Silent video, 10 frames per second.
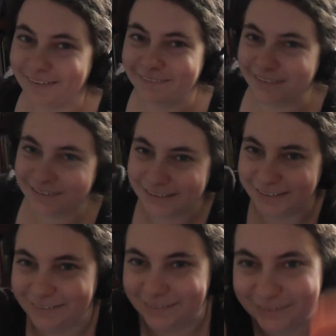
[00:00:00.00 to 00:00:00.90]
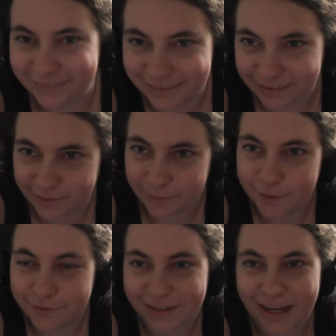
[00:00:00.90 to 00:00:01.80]
What I should do is just
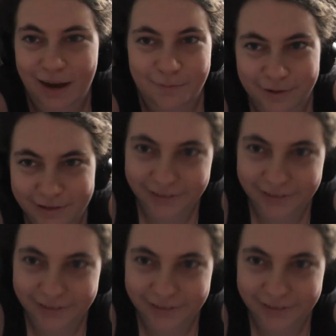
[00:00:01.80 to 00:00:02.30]
move the camera.